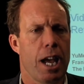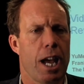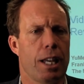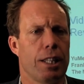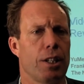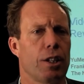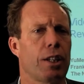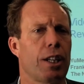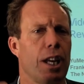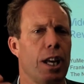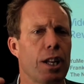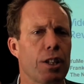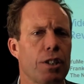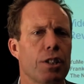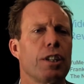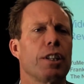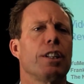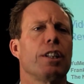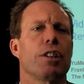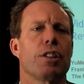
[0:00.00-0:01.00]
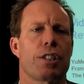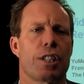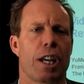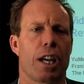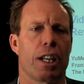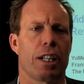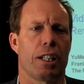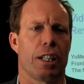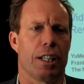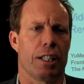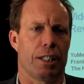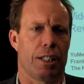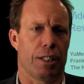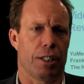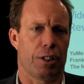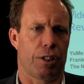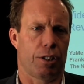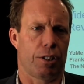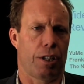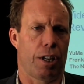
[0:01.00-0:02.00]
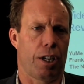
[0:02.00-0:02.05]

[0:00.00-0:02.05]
And they're canceling their satellite dish,